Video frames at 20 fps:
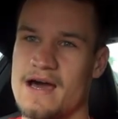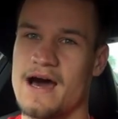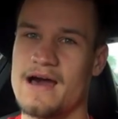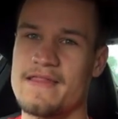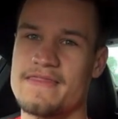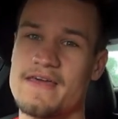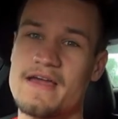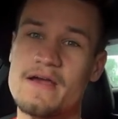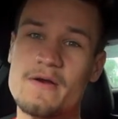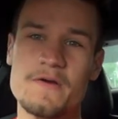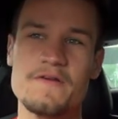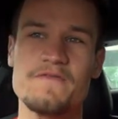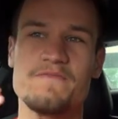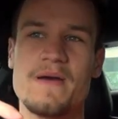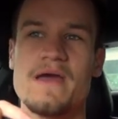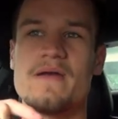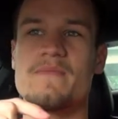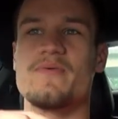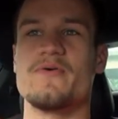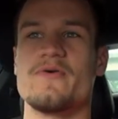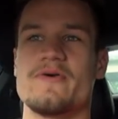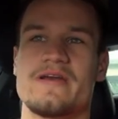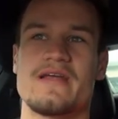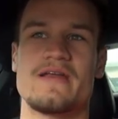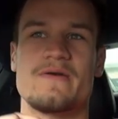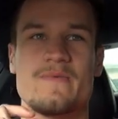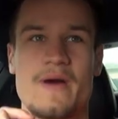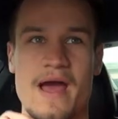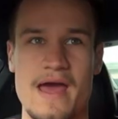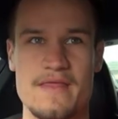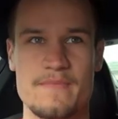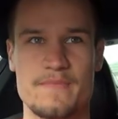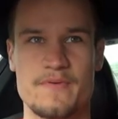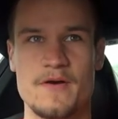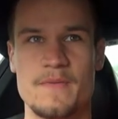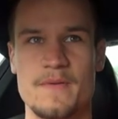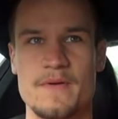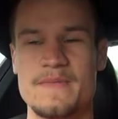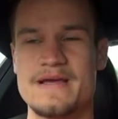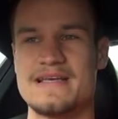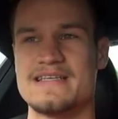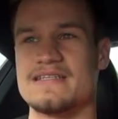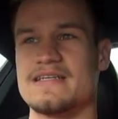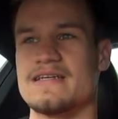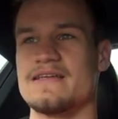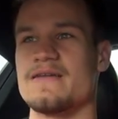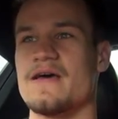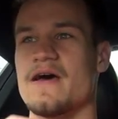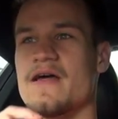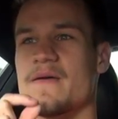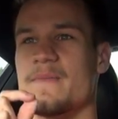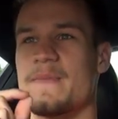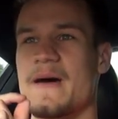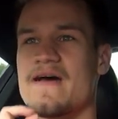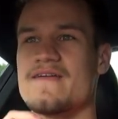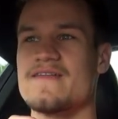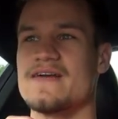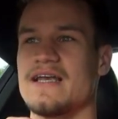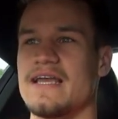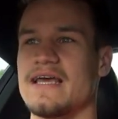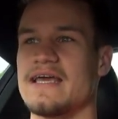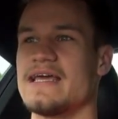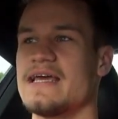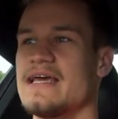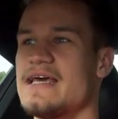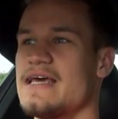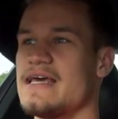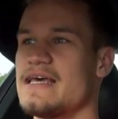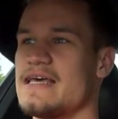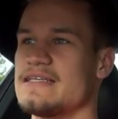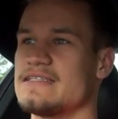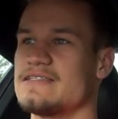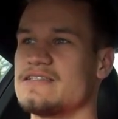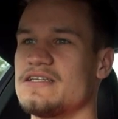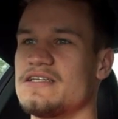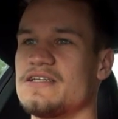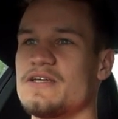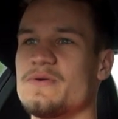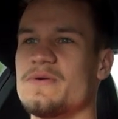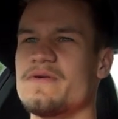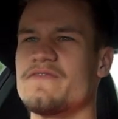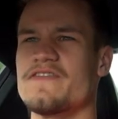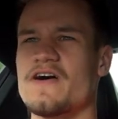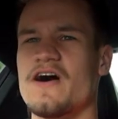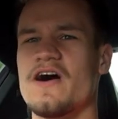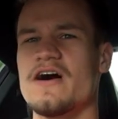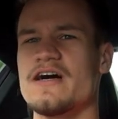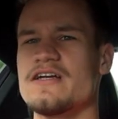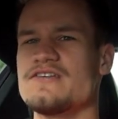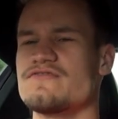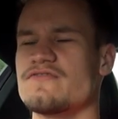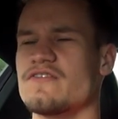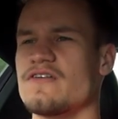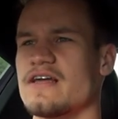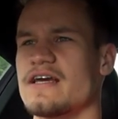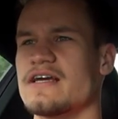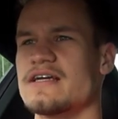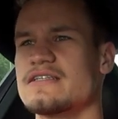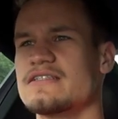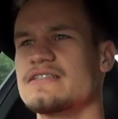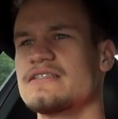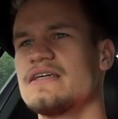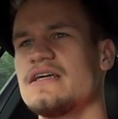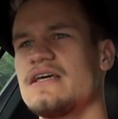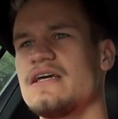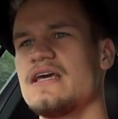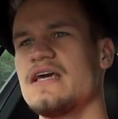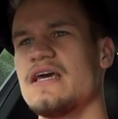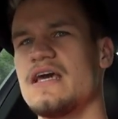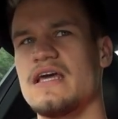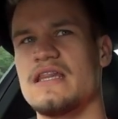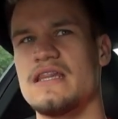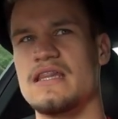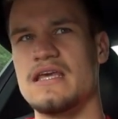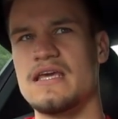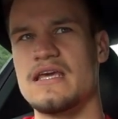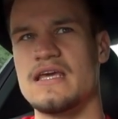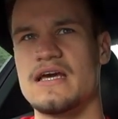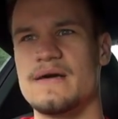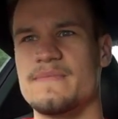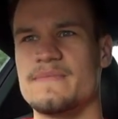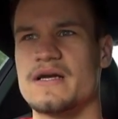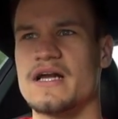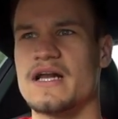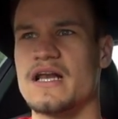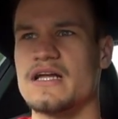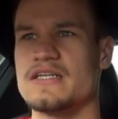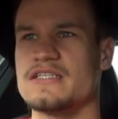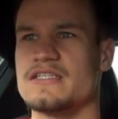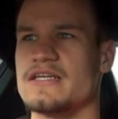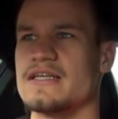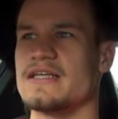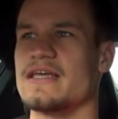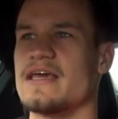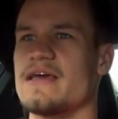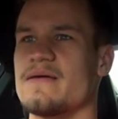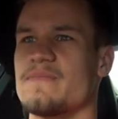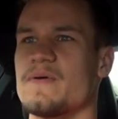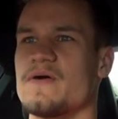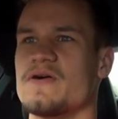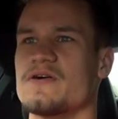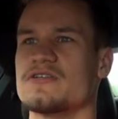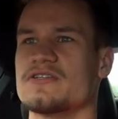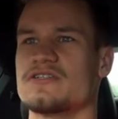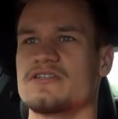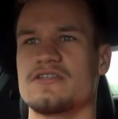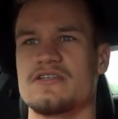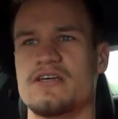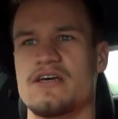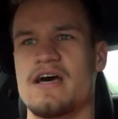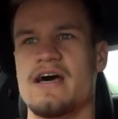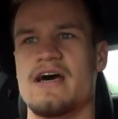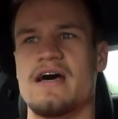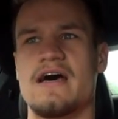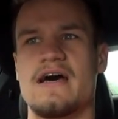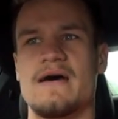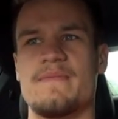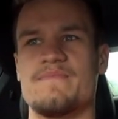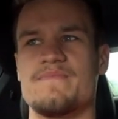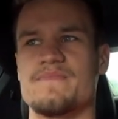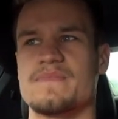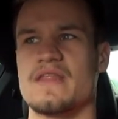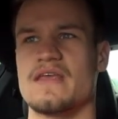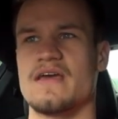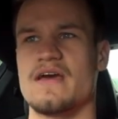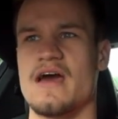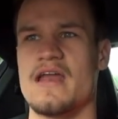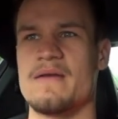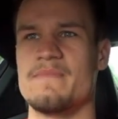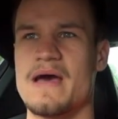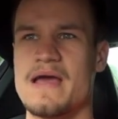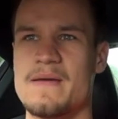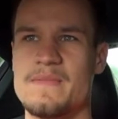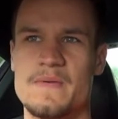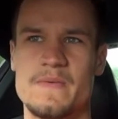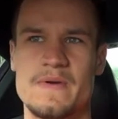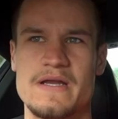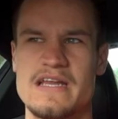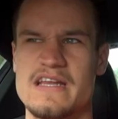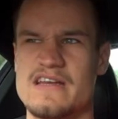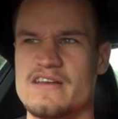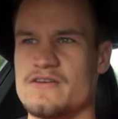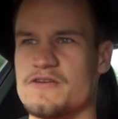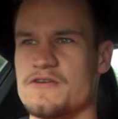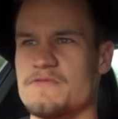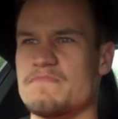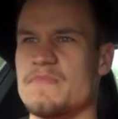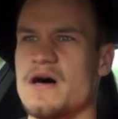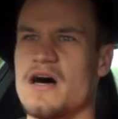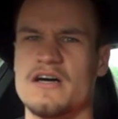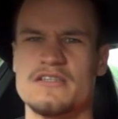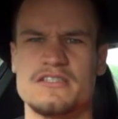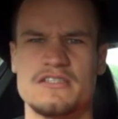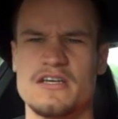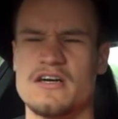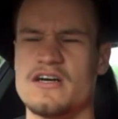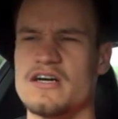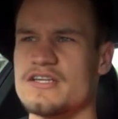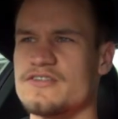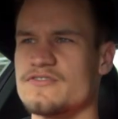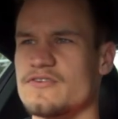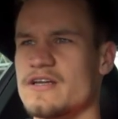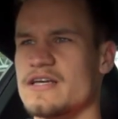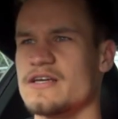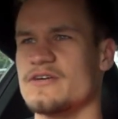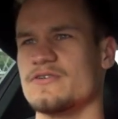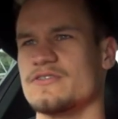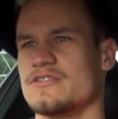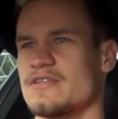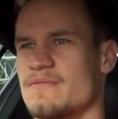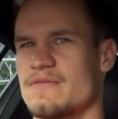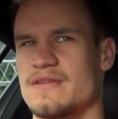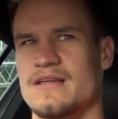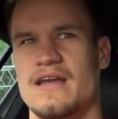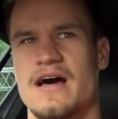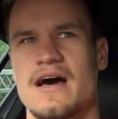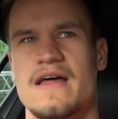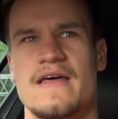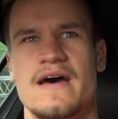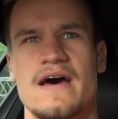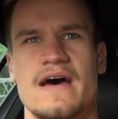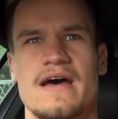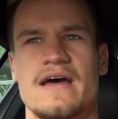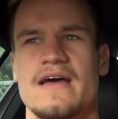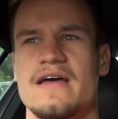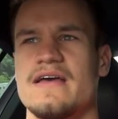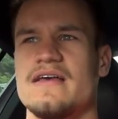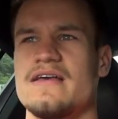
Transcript: I think we've pinpointed where the problem is, and apparently it's to do with the hydraulics in the clutch and gearbox, and maybe we need a new master hydraulic or something like that,